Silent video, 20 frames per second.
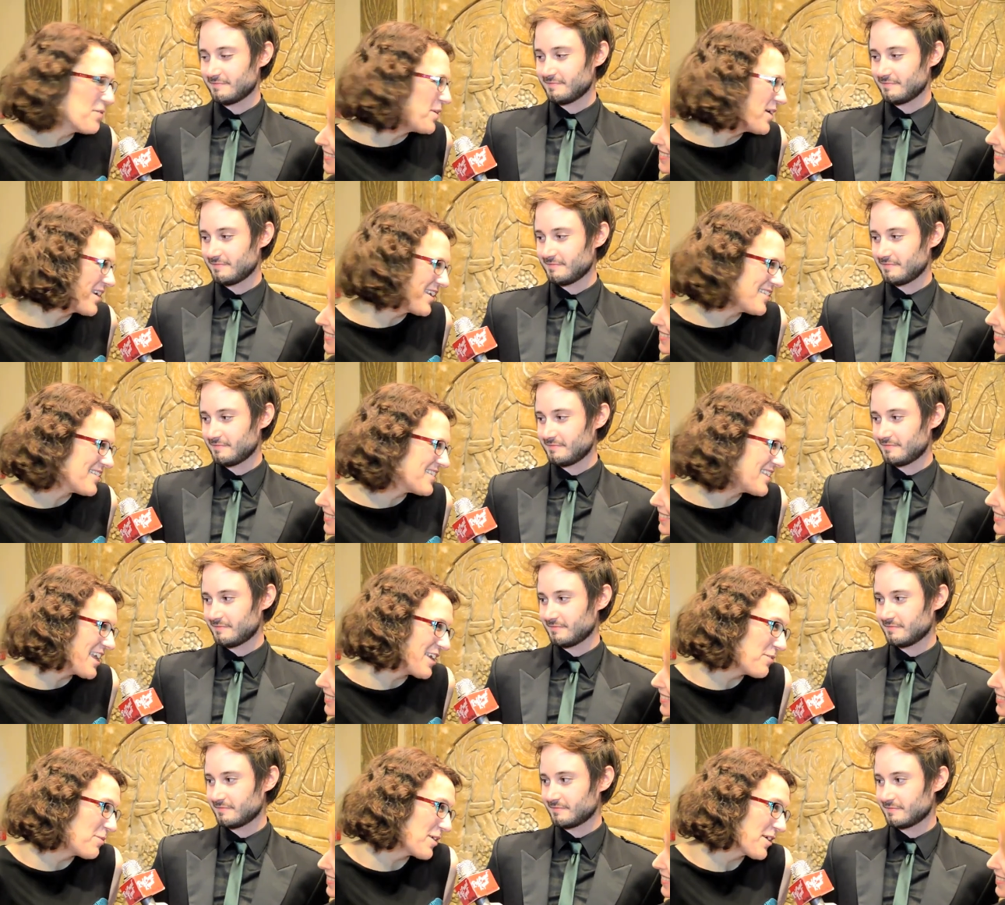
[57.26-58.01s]
Speaker 1: want it.
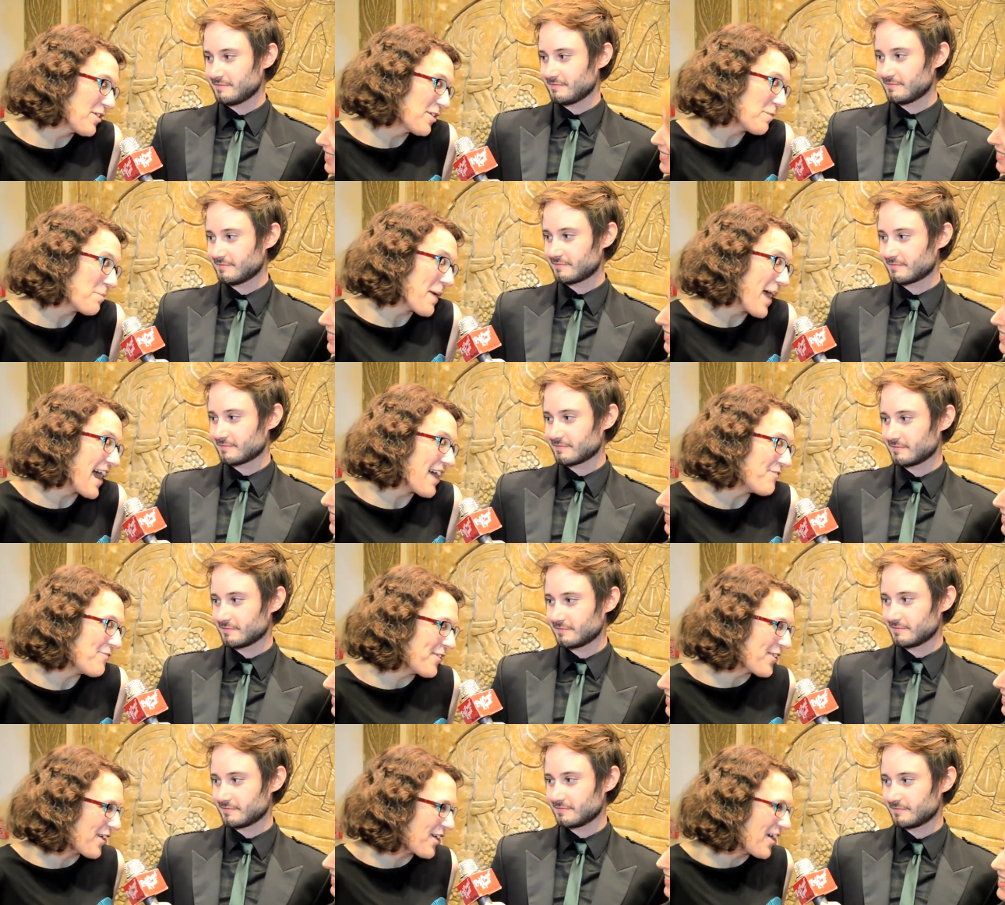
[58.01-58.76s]
They don't want to look
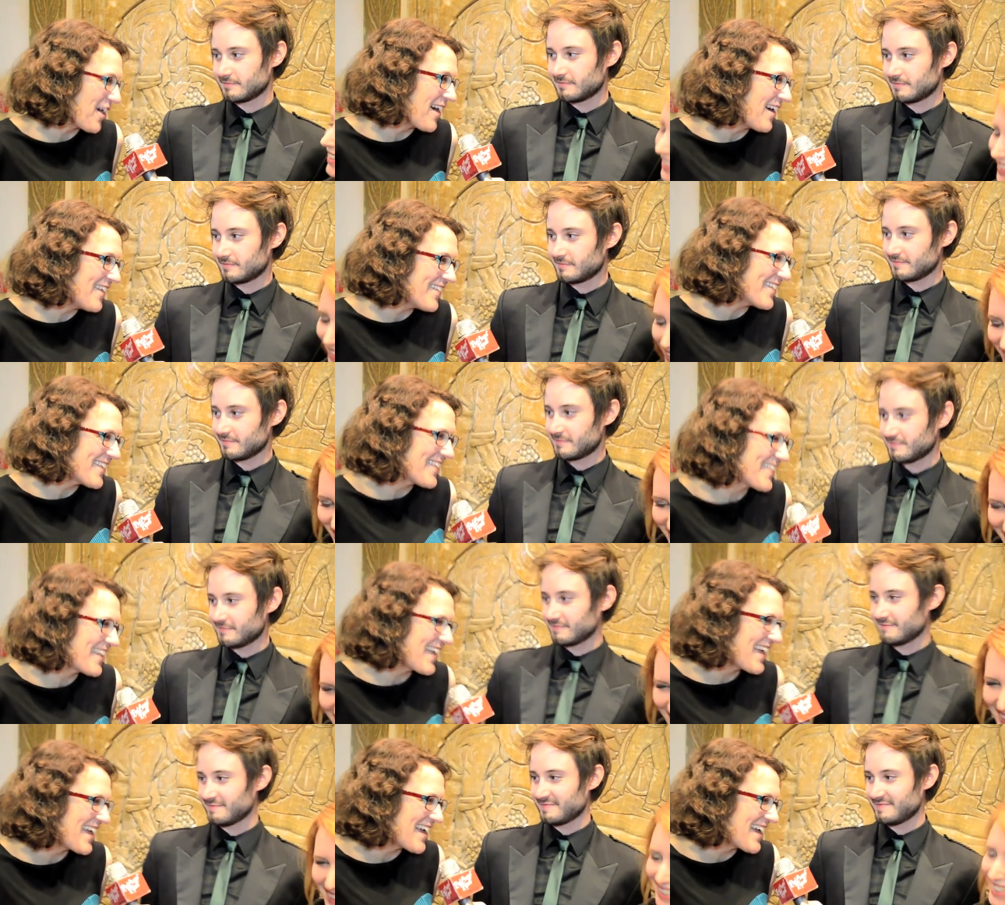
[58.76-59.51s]
bad for the cause,
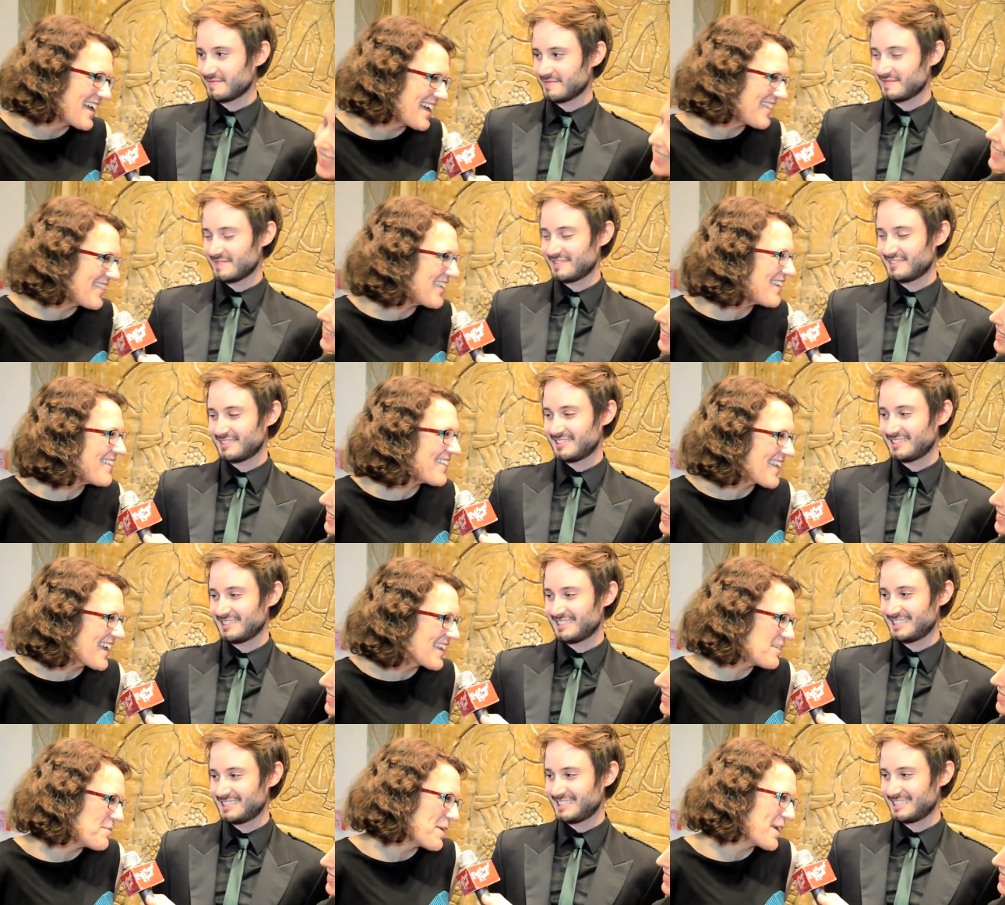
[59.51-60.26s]
and they uh, they
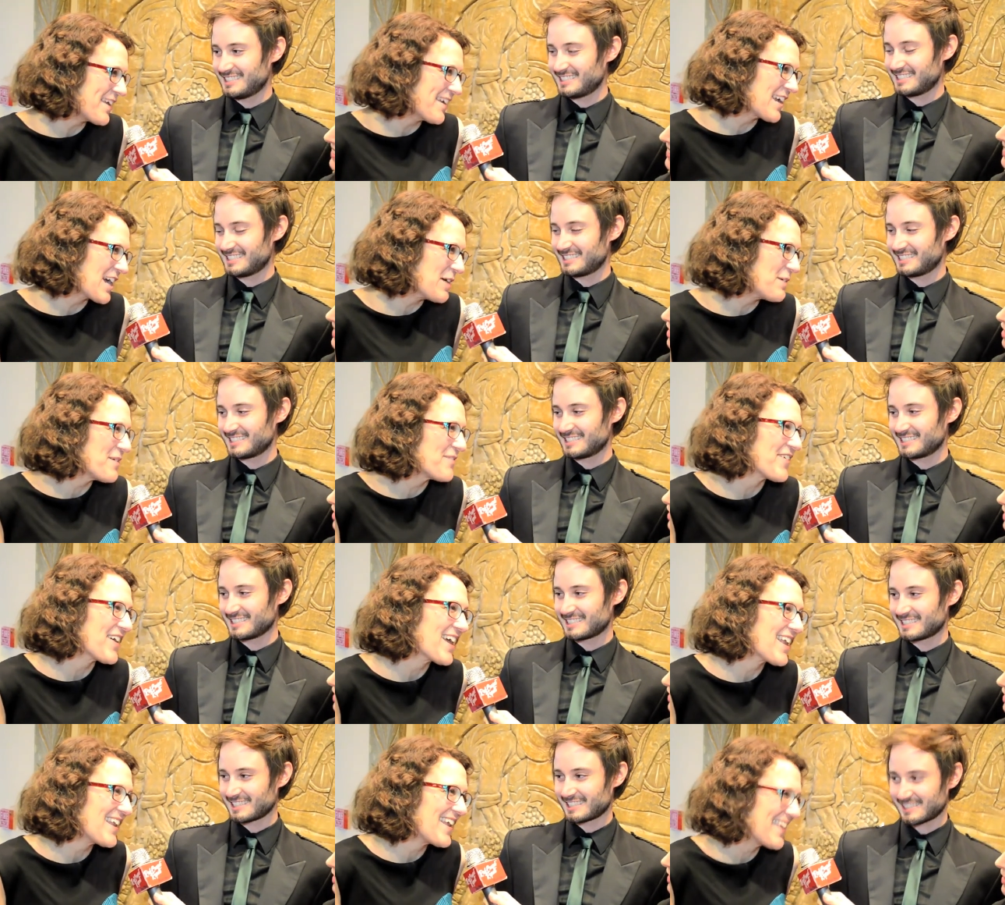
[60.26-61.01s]
decide to make a go of
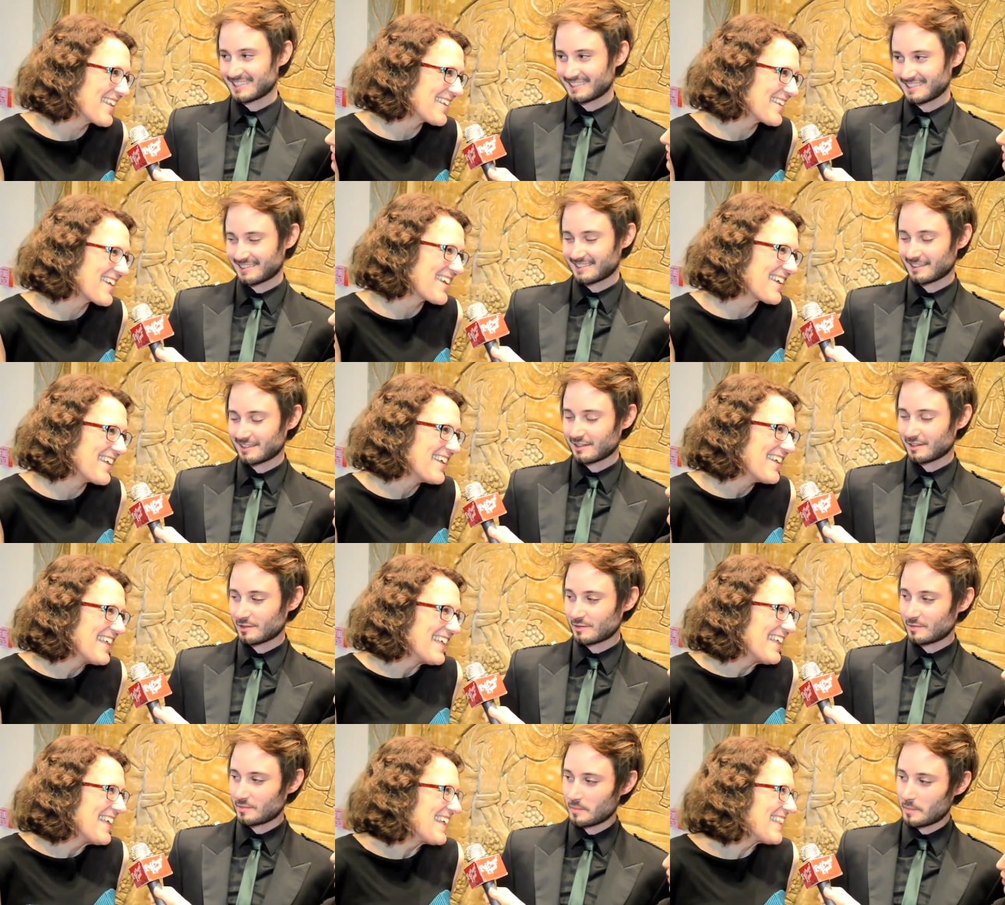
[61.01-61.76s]
it. And uh,
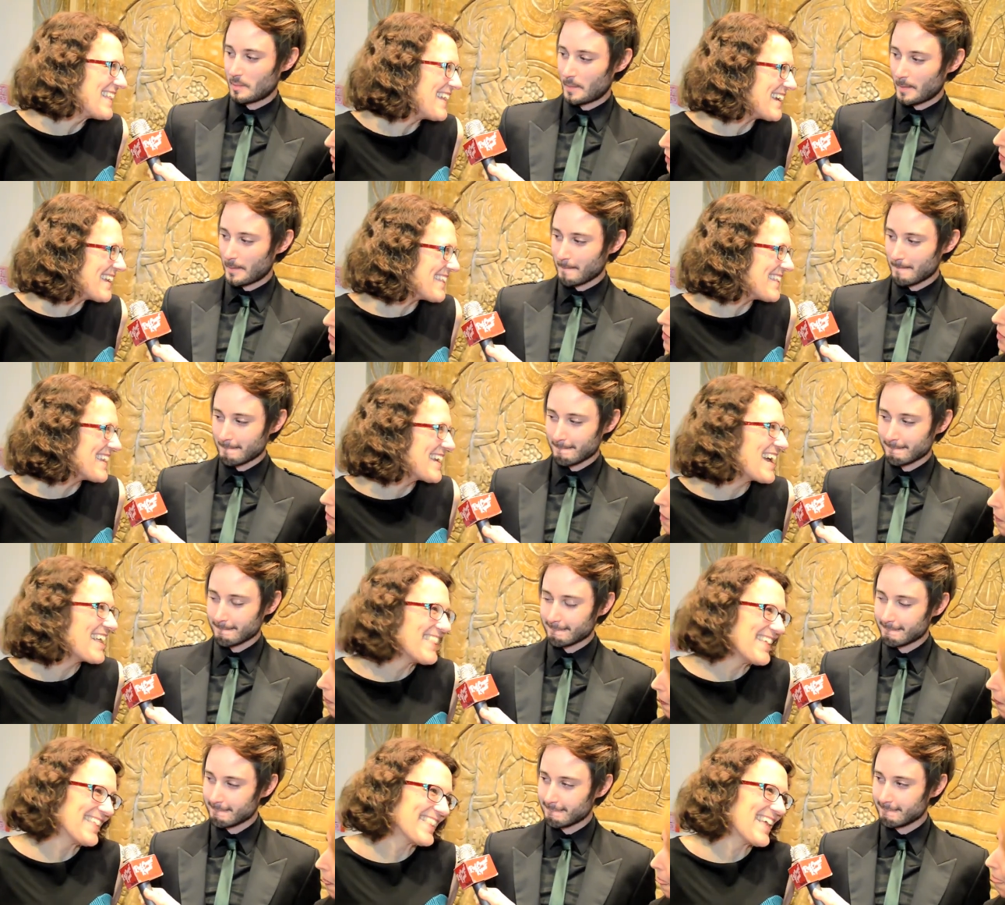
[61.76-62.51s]
luckily,
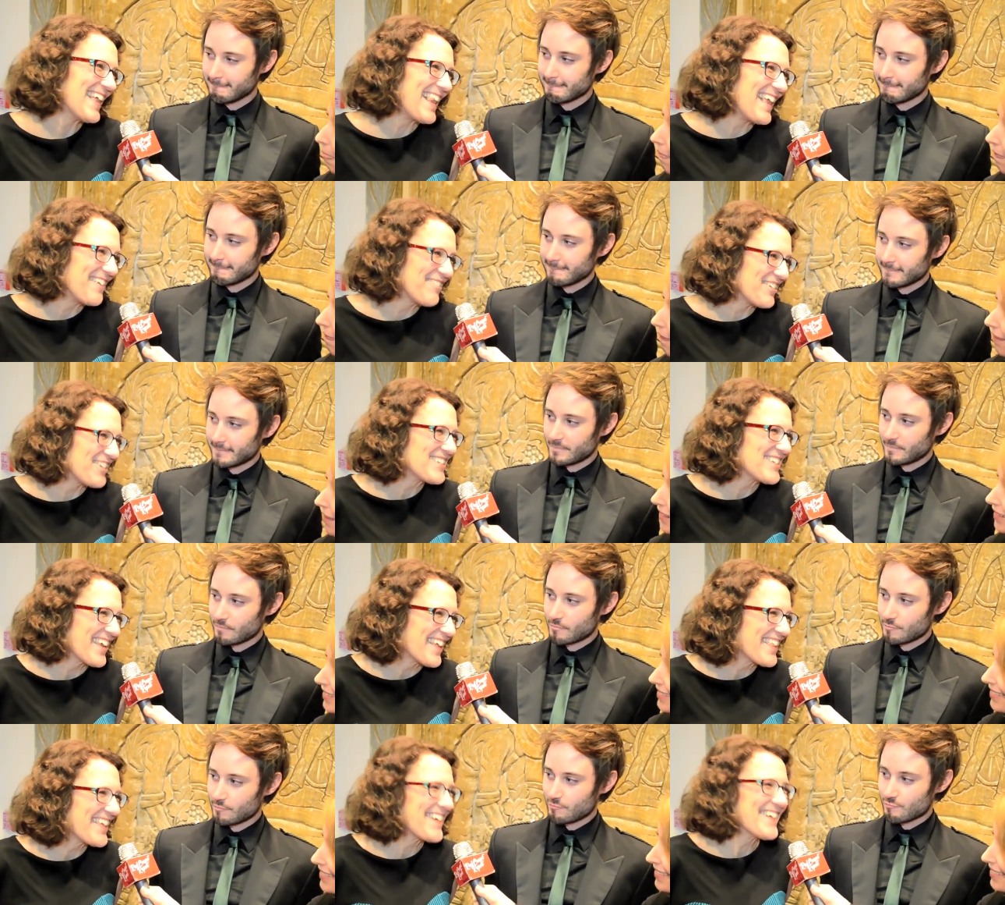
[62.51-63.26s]
I think they love
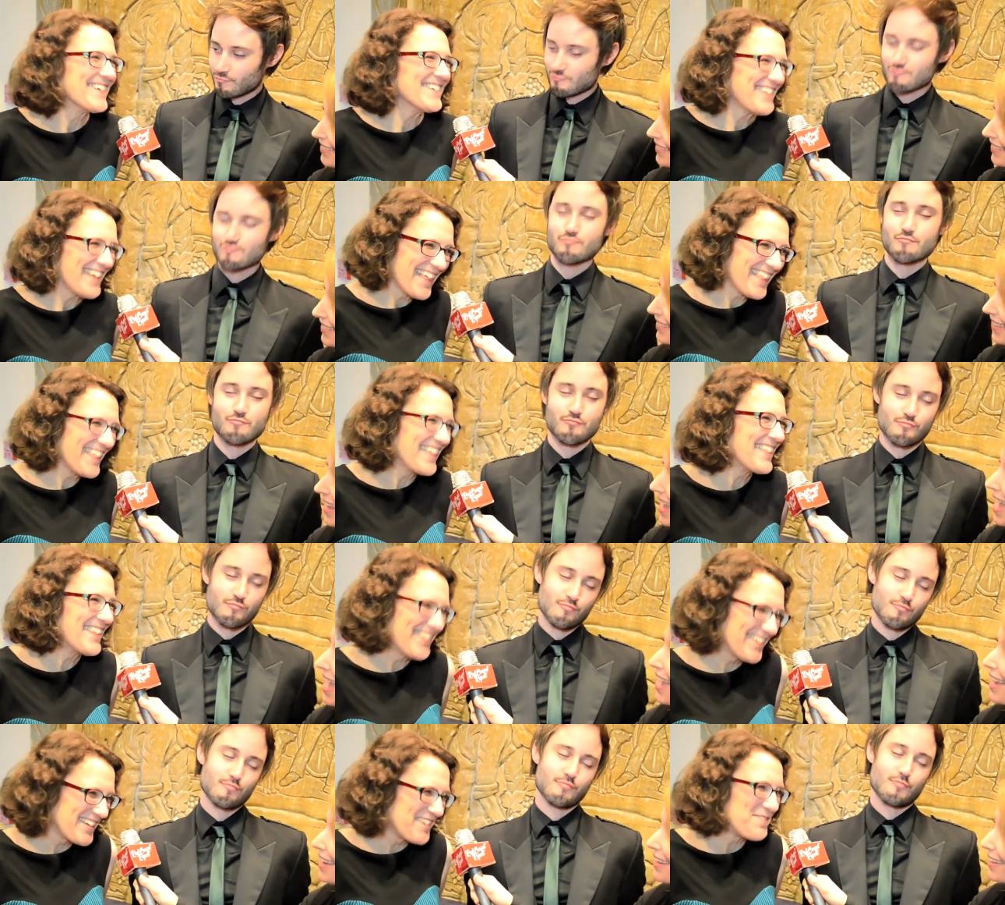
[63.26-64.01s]
each other. I think
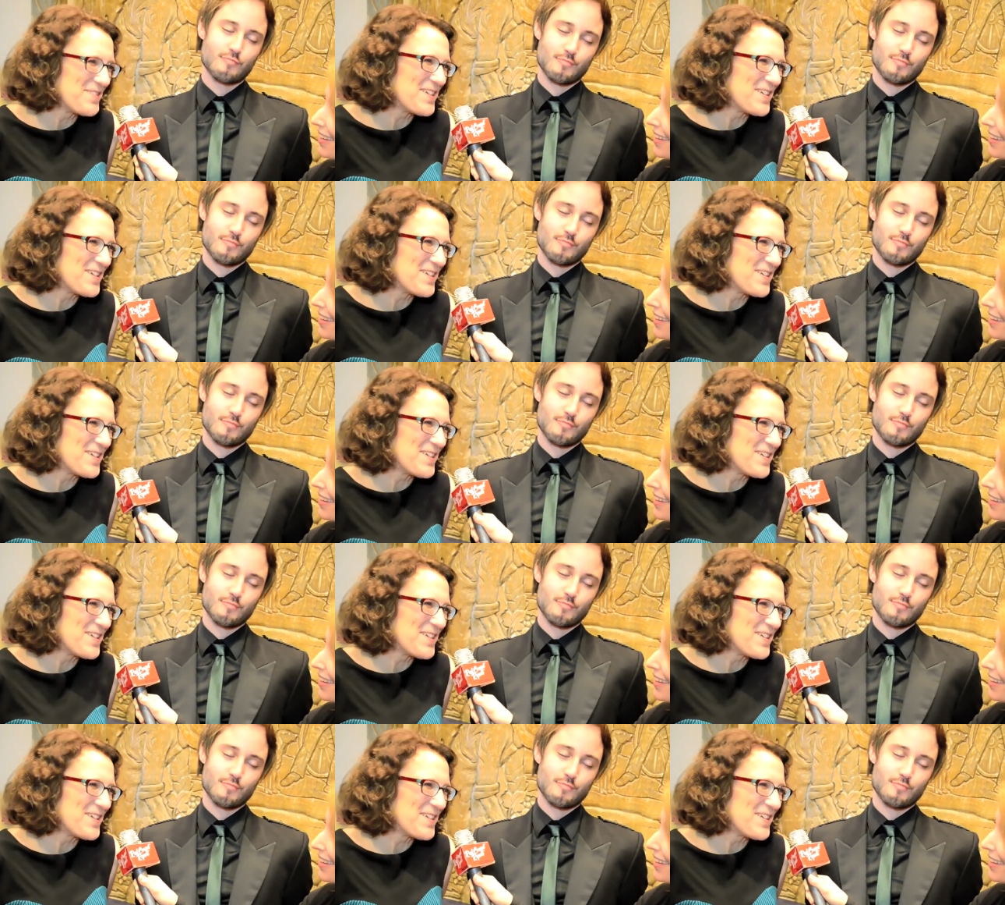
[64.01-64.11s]
they're going to